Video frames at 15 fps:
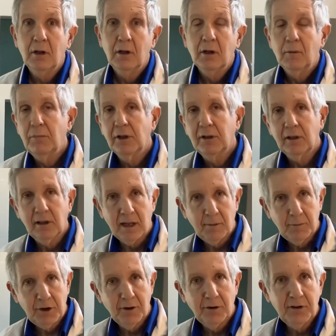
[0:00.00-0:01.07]
But I'm
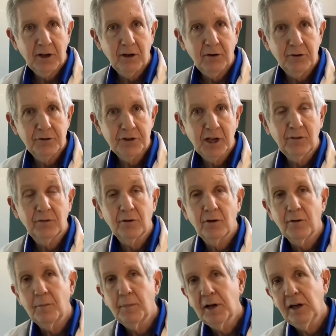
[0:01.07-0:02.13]
here to tell you, chances are the
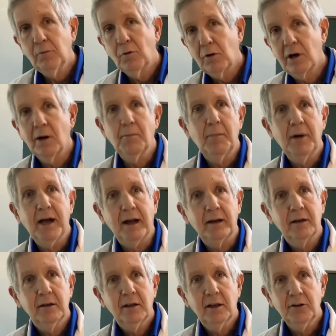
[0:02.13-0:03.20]
pain will come
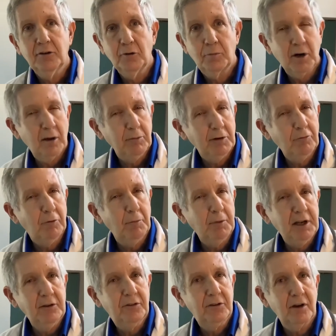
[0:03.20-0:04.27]
back. And you probably will
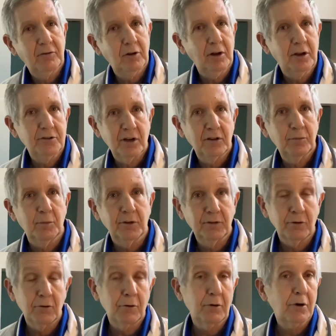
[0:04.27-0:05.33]
need several adjustments in
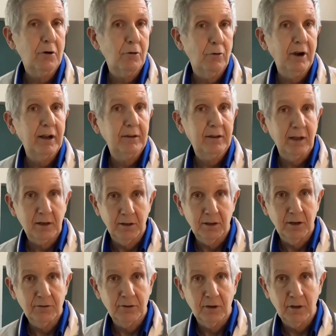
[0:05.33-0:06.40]
order to correct that
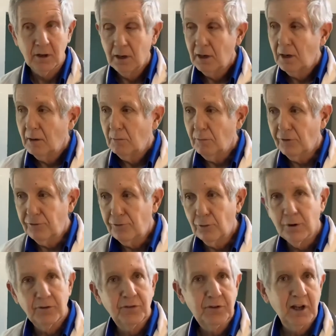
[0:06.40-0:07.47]
condition before
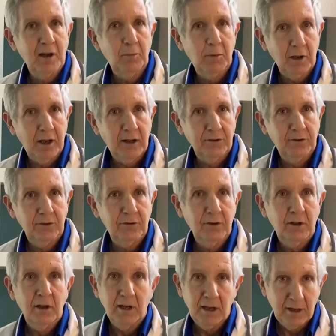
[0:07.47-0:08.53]
it stabilizes
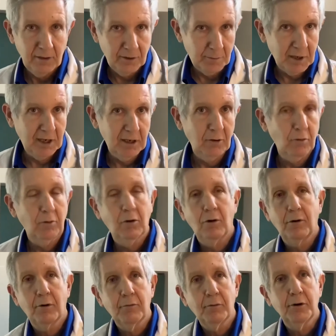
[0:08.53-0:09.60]
and the pain no
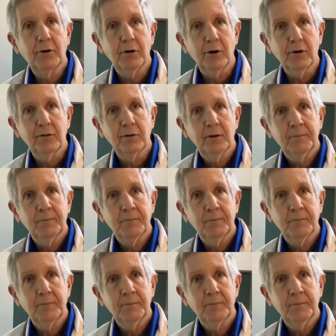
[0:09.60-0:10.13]
longer returns.